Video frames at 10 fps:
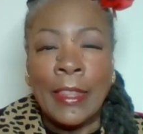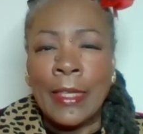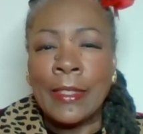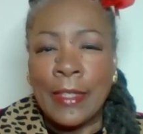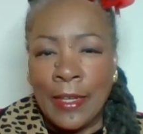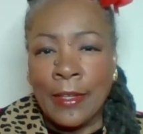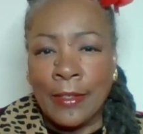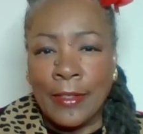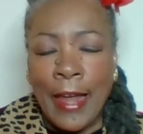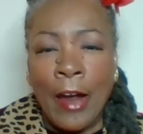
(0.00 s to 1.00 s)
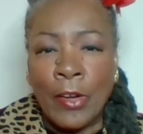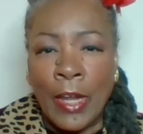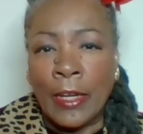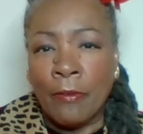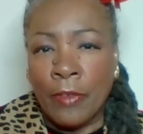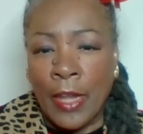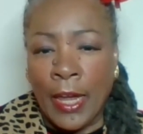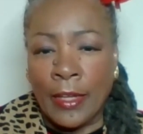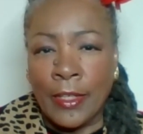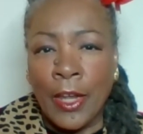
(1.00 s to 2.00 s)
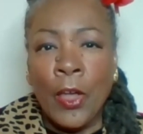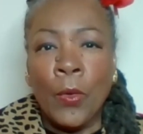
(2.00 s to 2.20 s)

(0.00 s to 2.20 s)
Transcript: This is our native land.